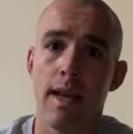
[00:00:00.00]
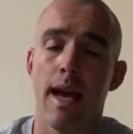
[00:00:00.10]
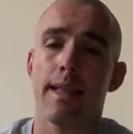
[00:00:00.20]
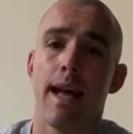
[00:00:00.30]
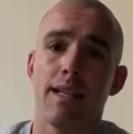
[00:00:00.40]

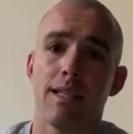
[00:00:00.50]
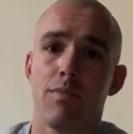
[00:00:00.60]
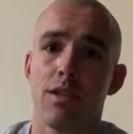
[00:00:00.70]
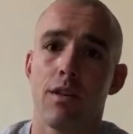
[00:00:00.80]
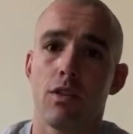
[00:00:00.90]
and that has to
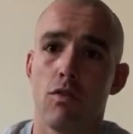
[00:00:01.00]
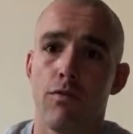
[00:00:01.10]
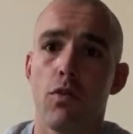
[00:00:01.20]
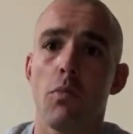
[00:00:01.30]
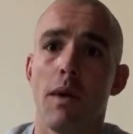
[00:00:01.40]
be done through
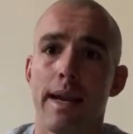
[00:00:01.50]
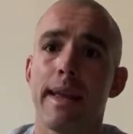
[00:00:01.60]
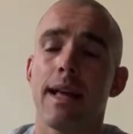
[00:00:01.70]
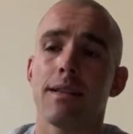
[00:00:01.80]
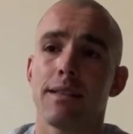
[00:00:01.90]
full body
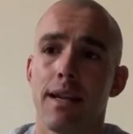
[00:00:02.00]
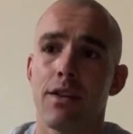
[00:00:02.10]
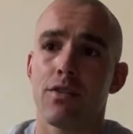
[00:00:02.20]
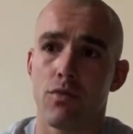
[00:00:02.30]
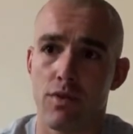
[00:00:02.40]
calisthenic
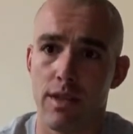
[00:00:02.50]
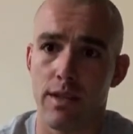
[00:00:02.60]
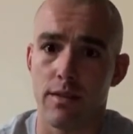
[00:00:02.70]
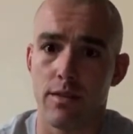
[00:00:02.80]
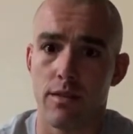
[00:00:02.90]

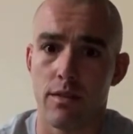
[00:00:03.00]
routines